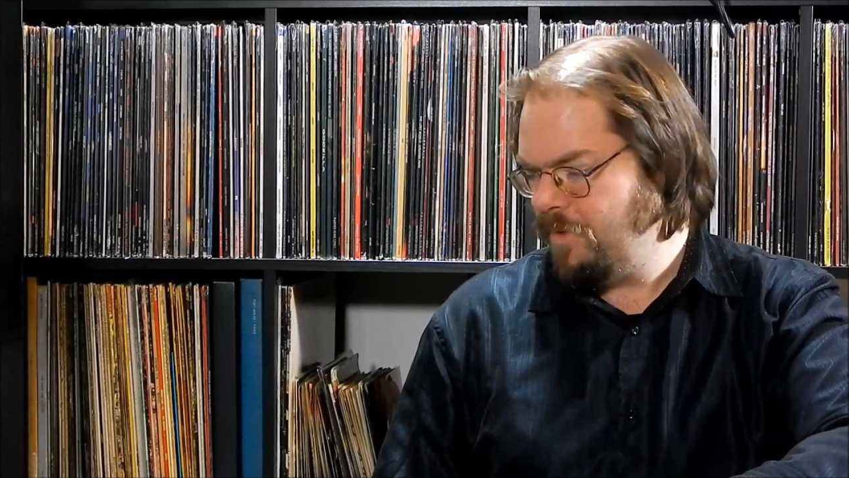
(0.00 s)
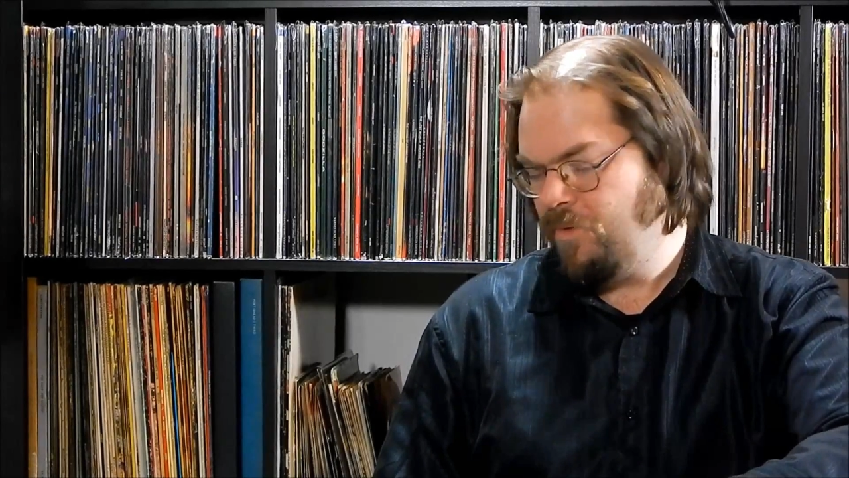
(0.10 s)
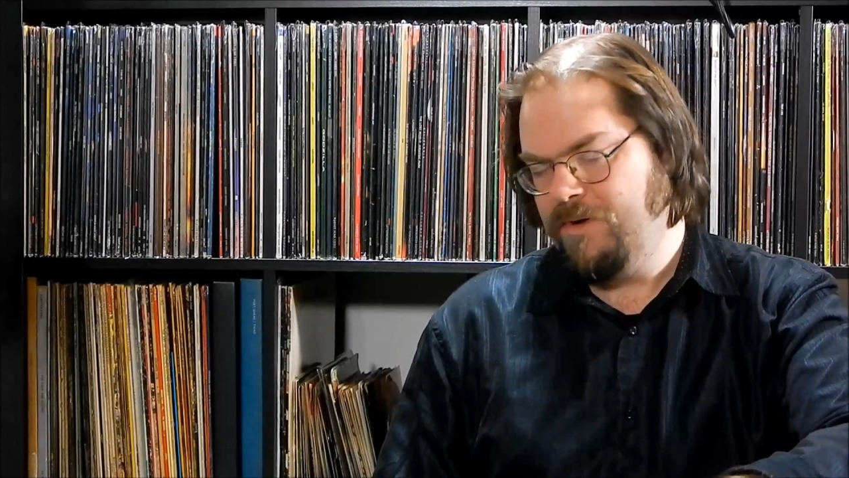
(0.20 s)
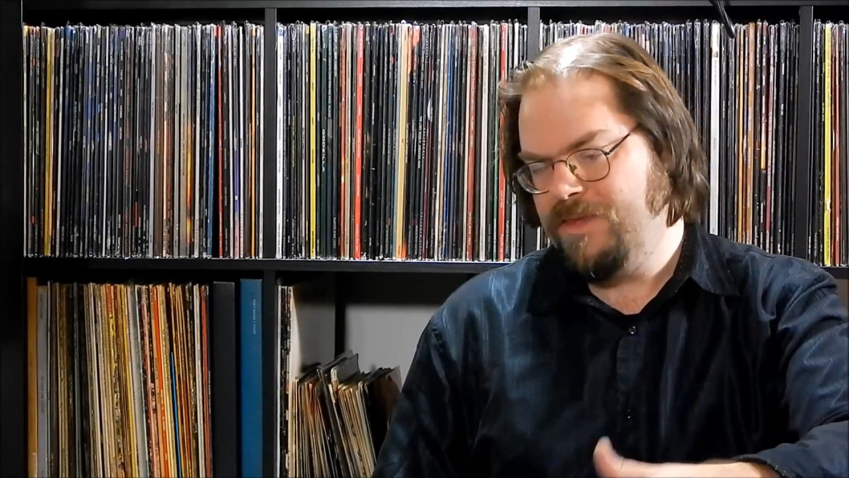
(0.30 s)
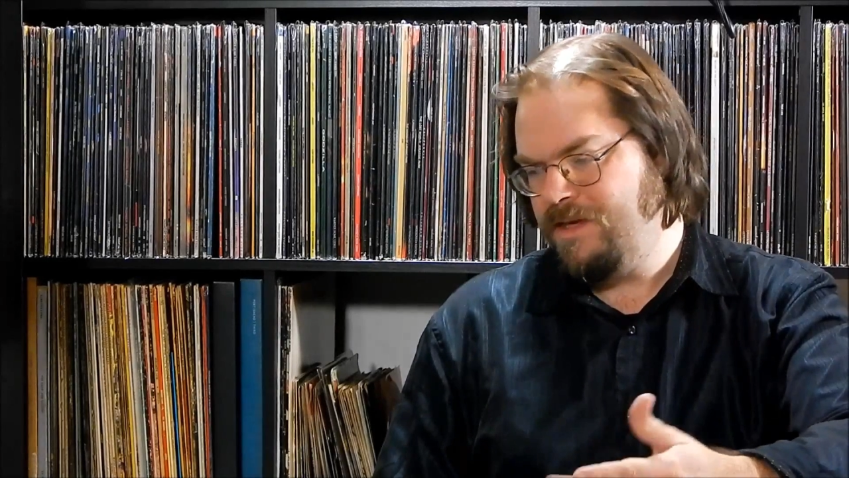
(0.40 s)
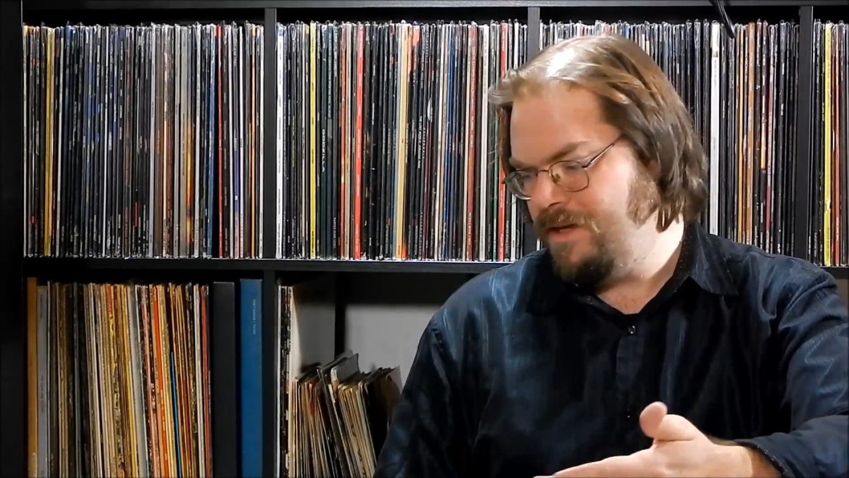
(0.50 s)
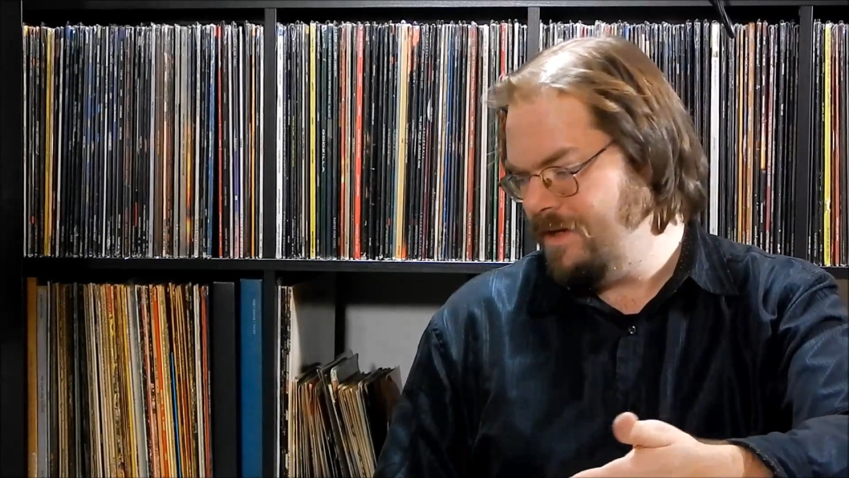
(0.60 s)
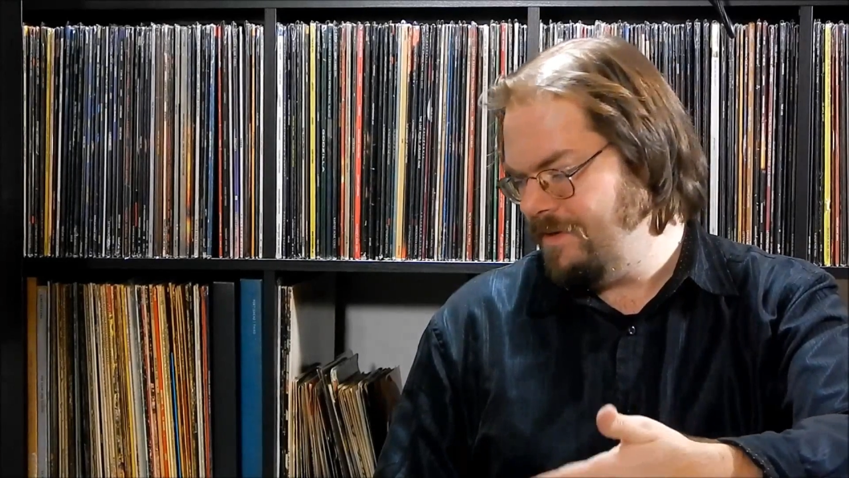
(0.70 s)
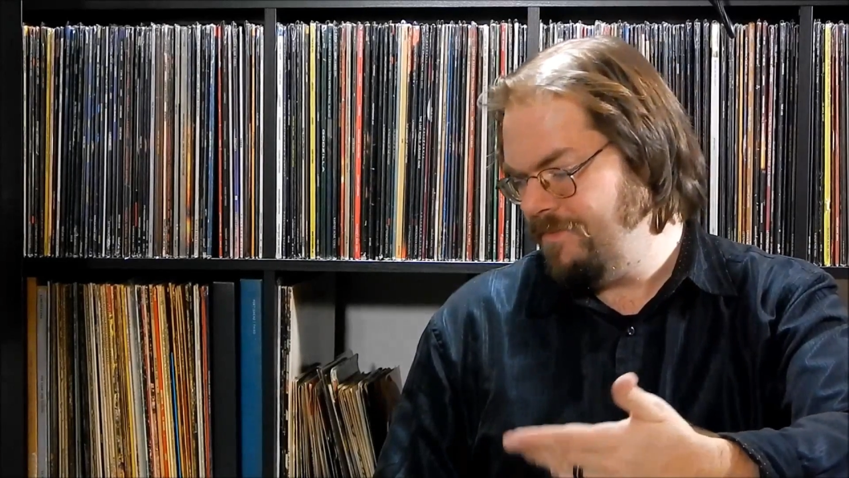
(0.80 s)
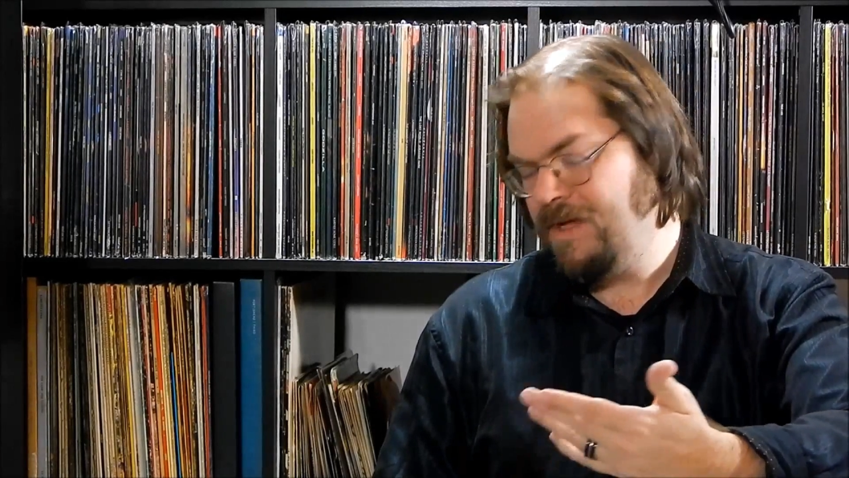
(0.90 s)
or
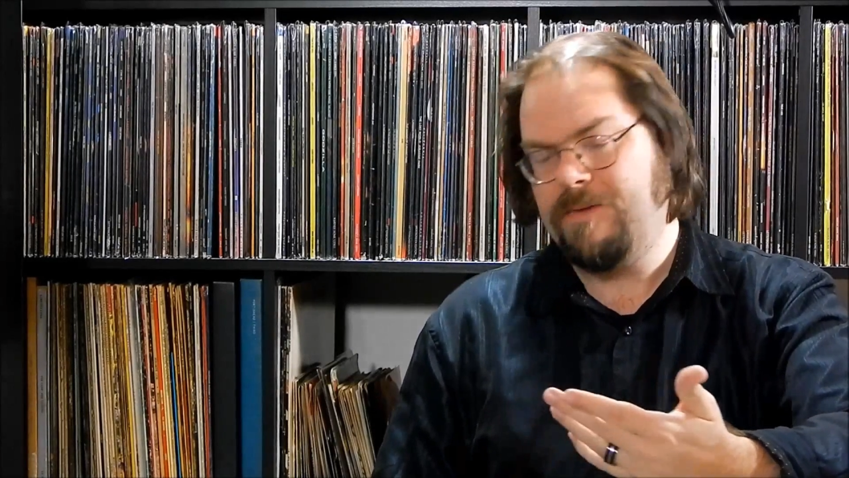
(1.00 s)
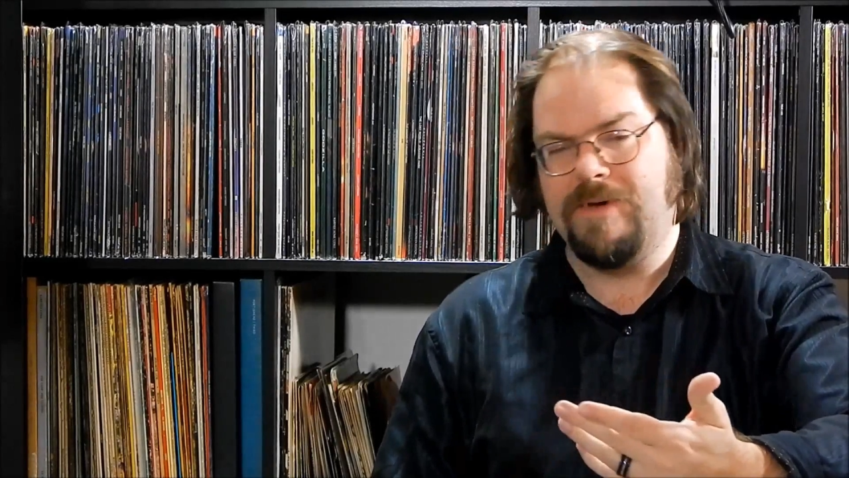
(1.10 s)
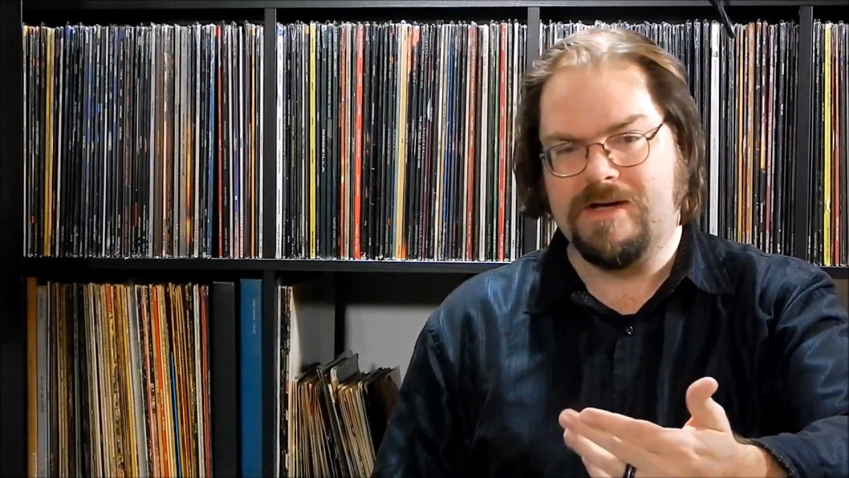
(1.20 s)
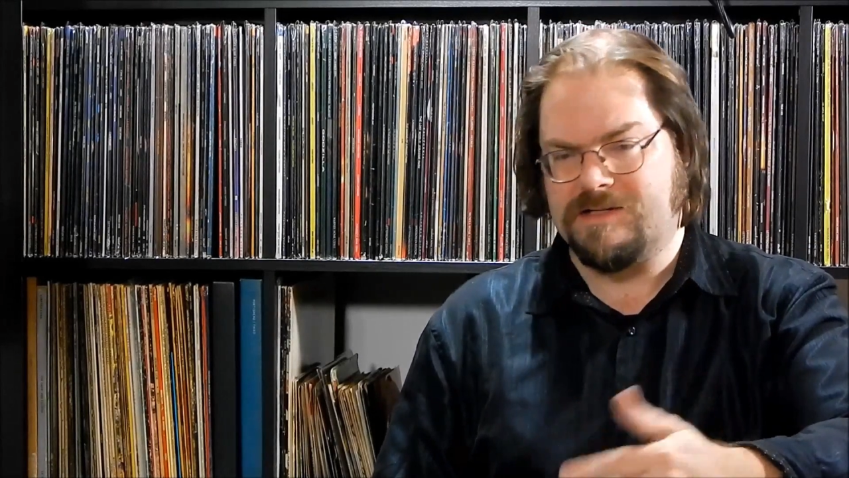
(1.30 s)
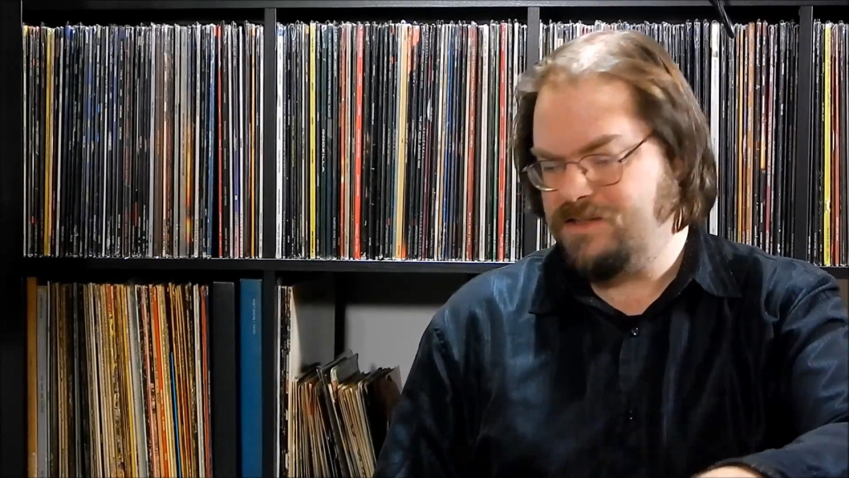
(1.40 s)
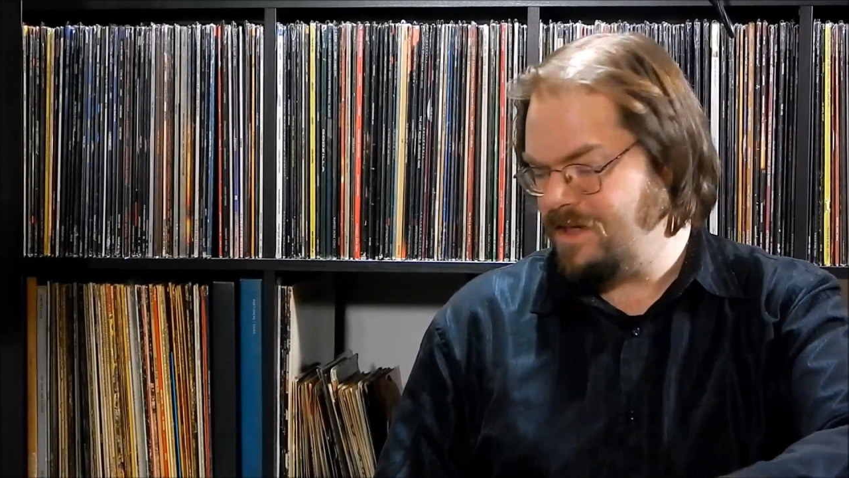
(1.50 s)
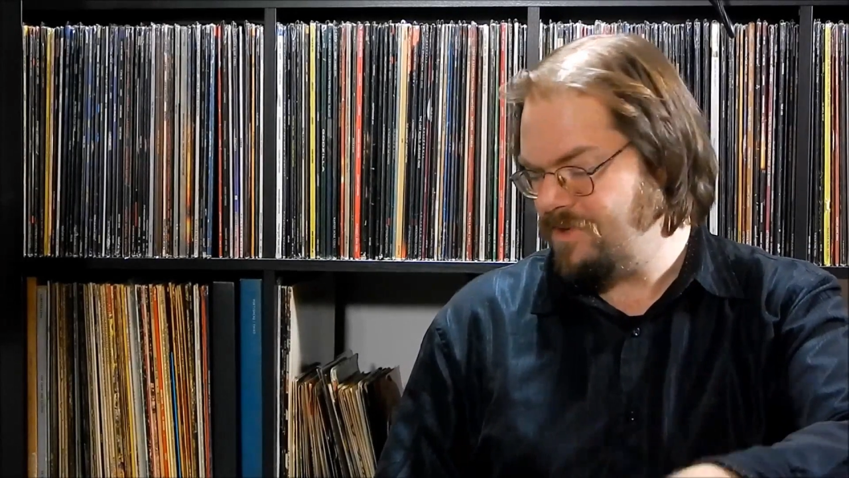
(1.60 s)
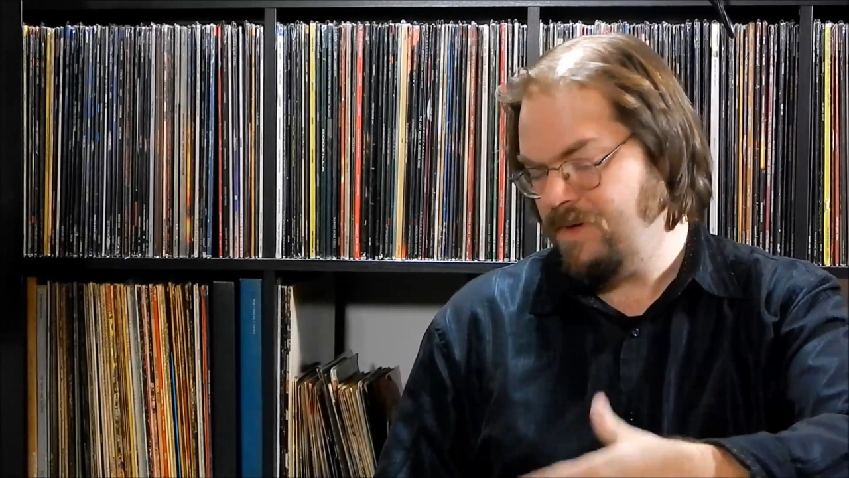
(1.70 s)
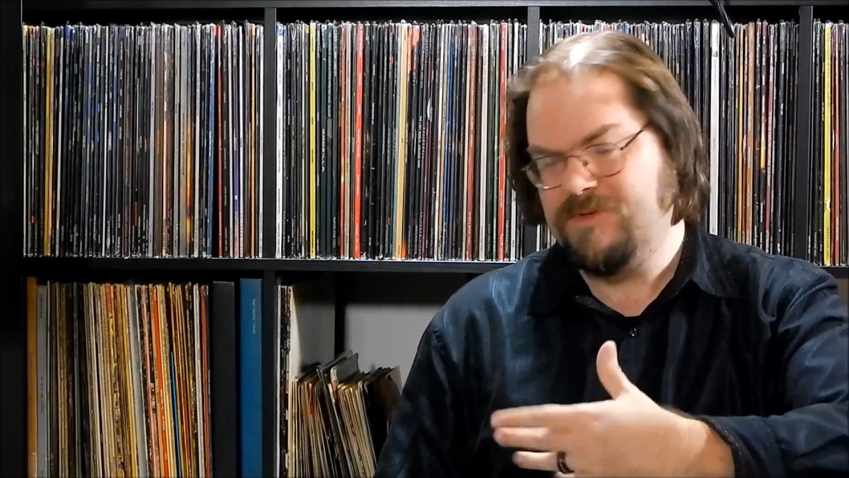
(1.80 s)
the non-boxes, actually.